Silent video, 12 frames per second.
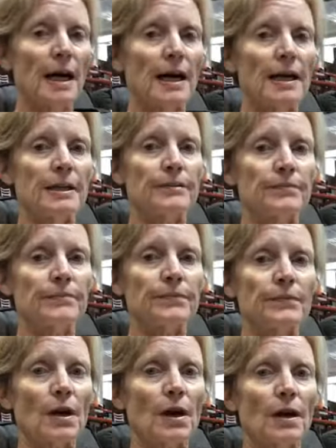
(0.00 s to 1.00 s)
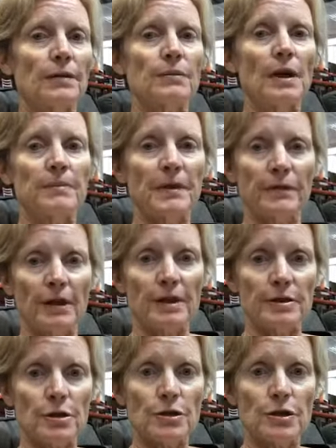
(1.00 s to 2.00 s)
And I'd be very
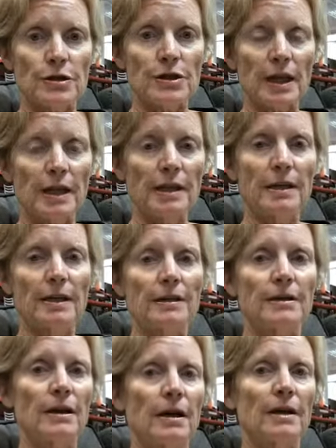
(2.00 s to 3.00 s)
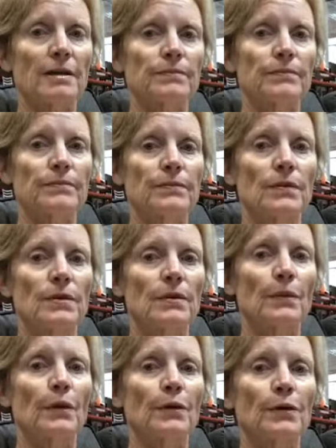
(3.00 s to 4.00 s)
interested to hear
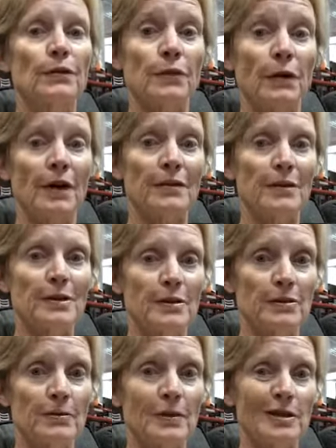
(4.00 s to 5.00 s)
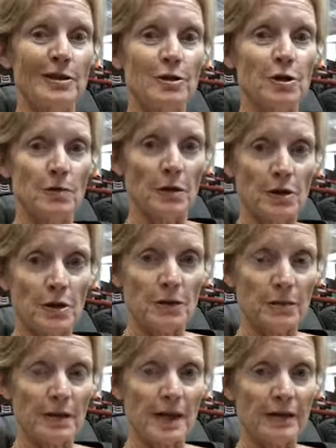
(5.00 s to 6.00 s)
what you find when you do watch it
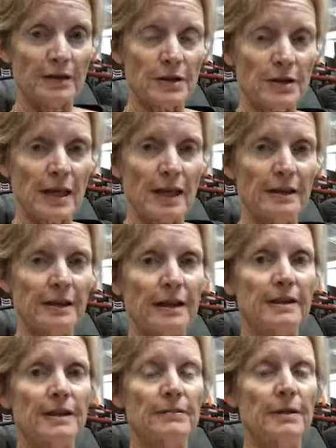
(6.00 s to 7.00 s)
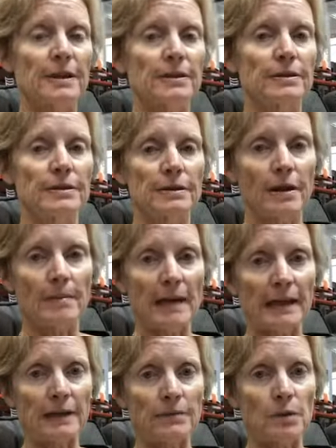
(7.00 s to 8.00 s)
without the sound, and then when you go
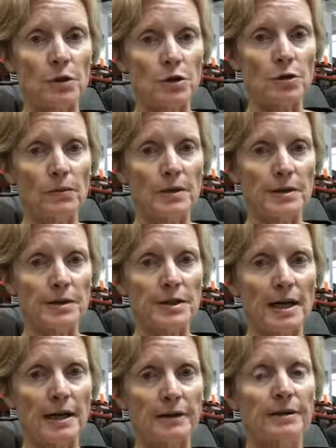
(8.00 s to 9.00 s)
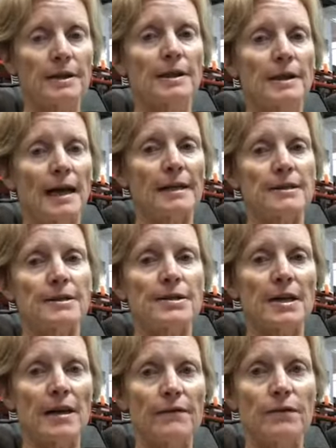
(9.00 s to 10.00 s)
back and watch it with the sound, and
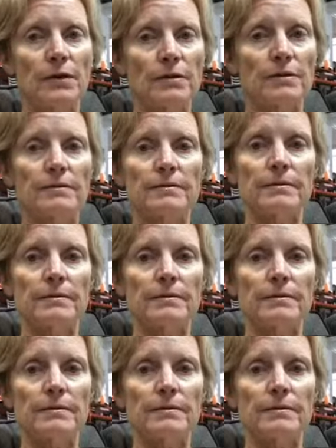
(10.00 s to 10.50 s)
see if you